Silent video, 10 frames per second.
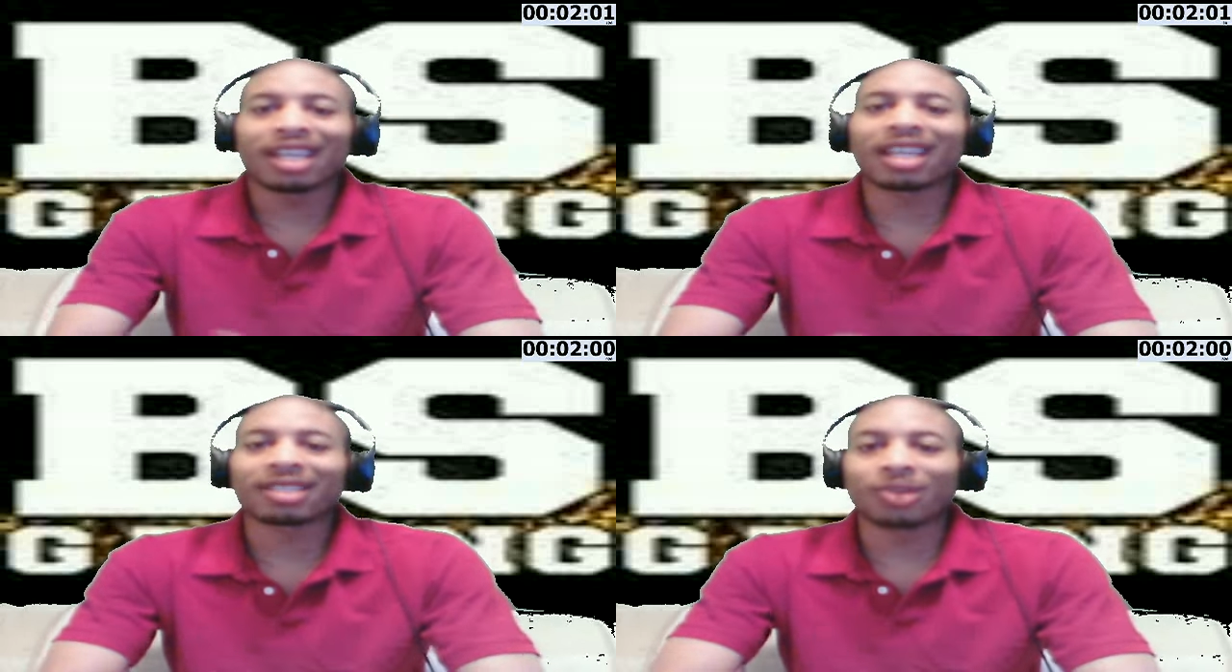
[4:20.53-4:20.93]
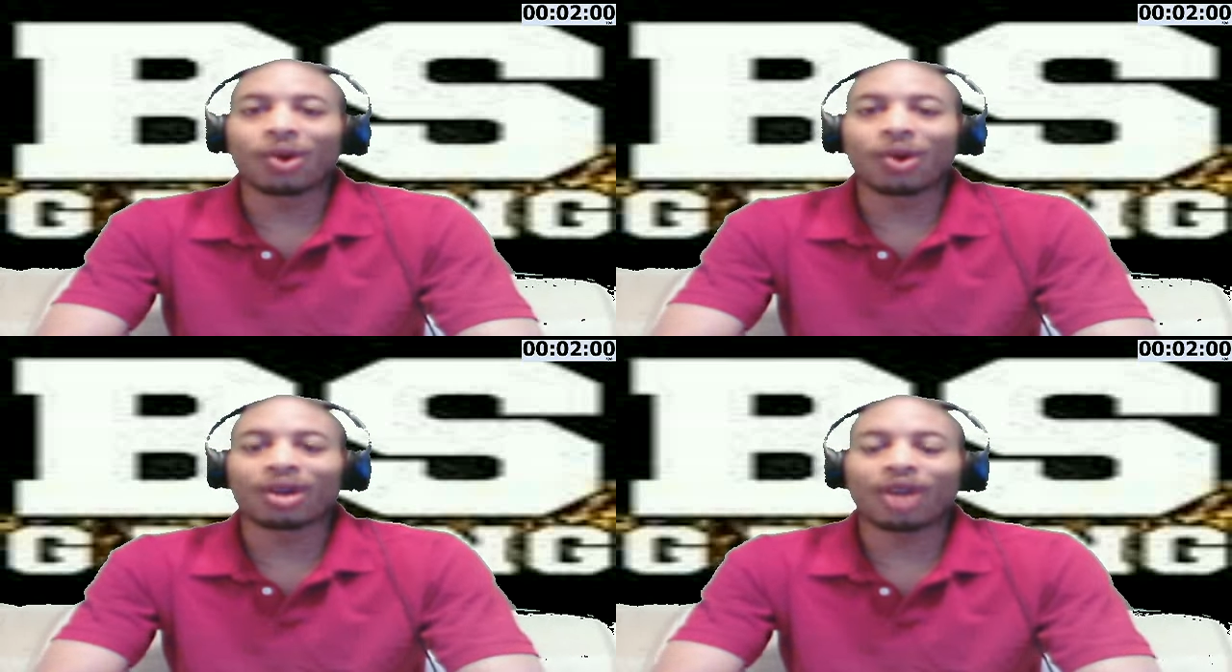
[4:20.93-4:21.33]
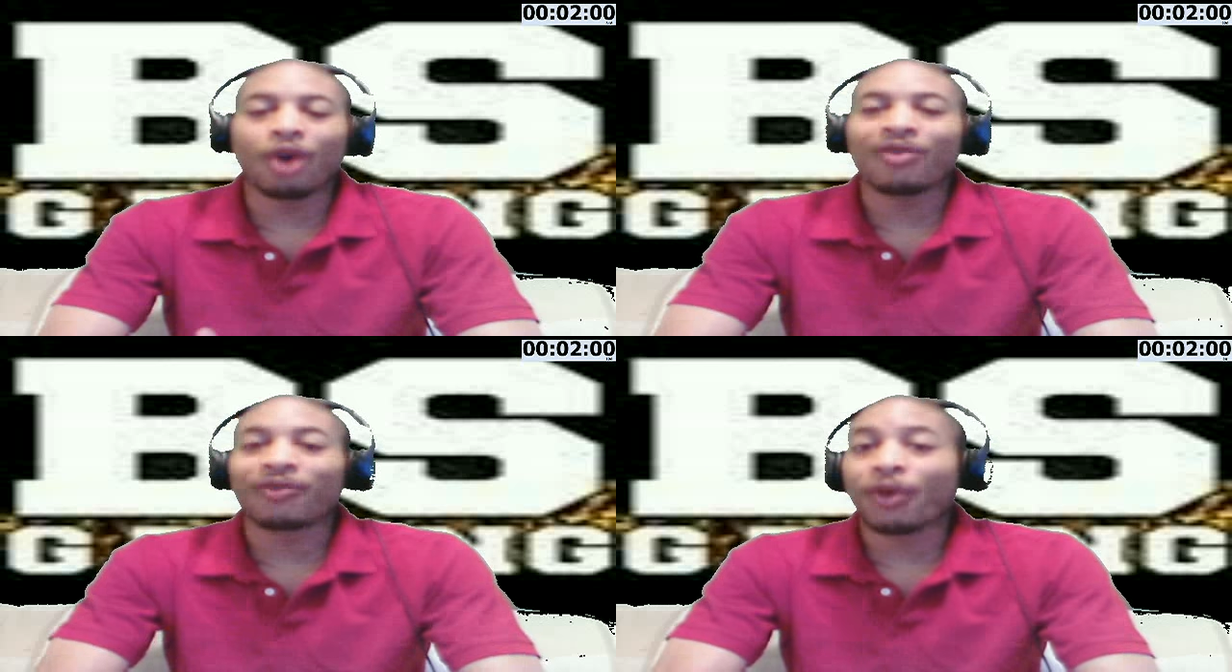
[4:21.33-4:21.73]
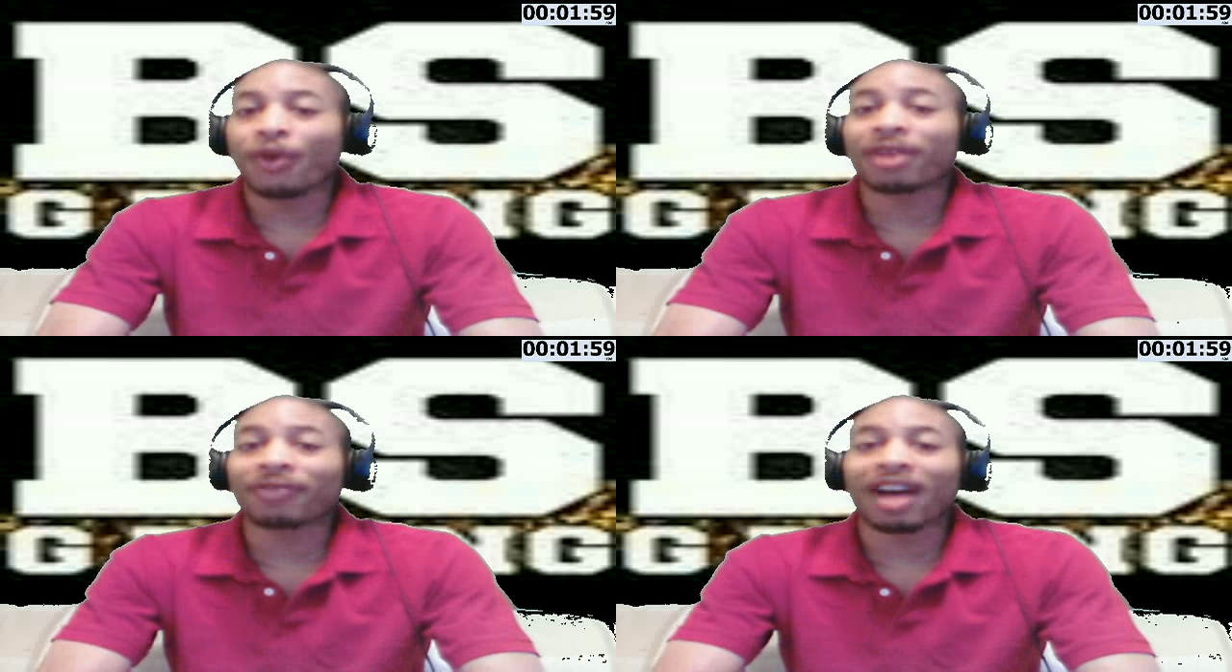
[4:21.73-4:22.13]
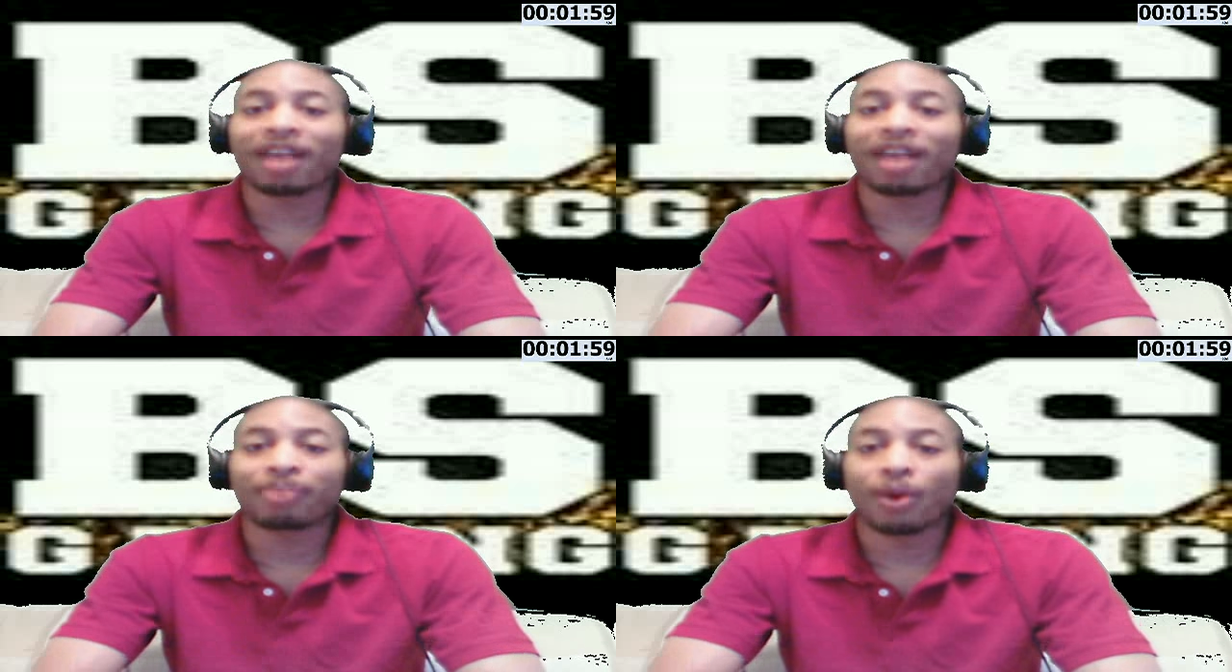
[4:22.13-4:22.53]
have scored over
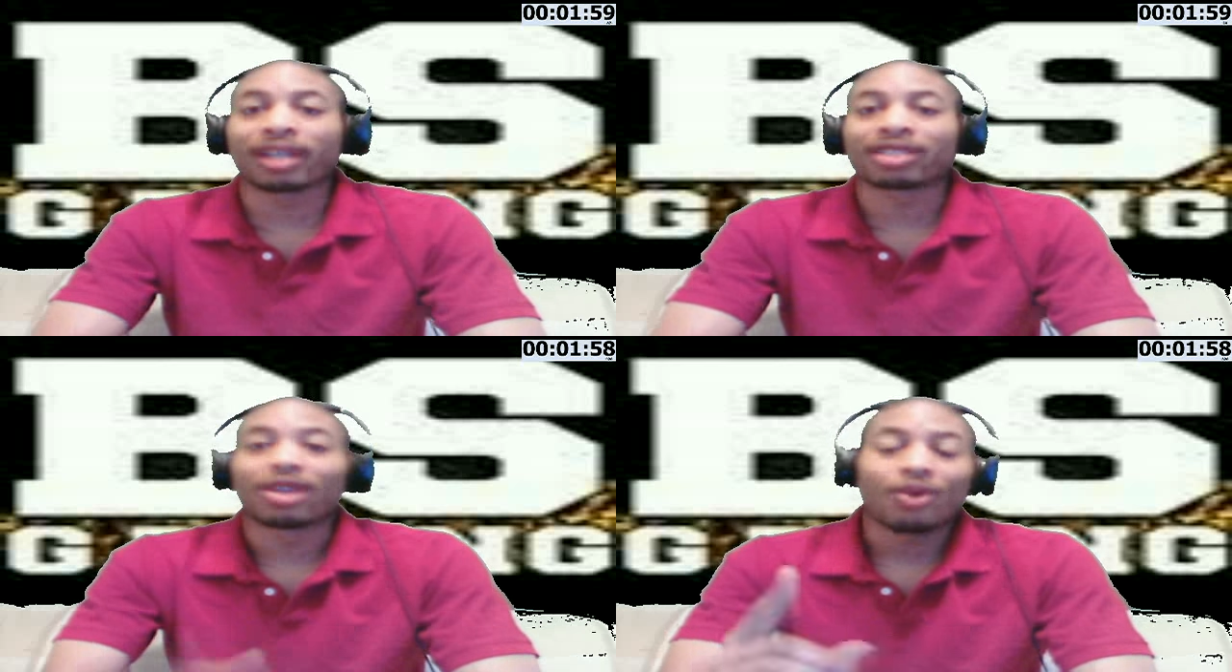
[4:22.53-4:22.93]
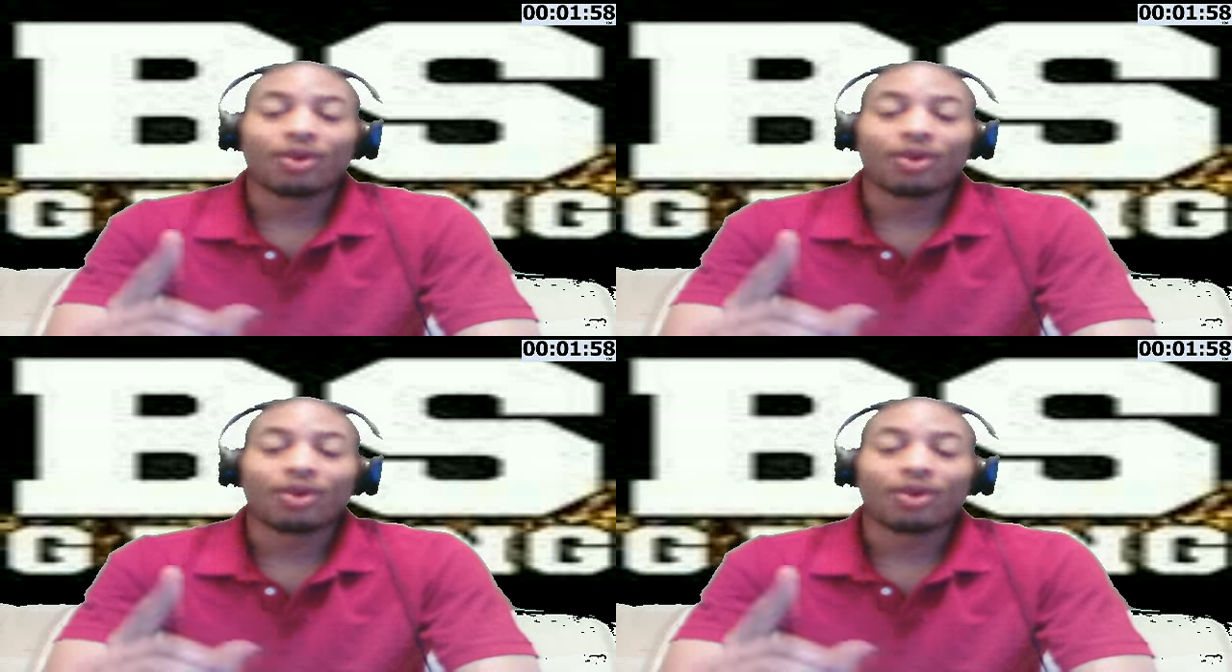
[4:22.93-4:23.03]
45 points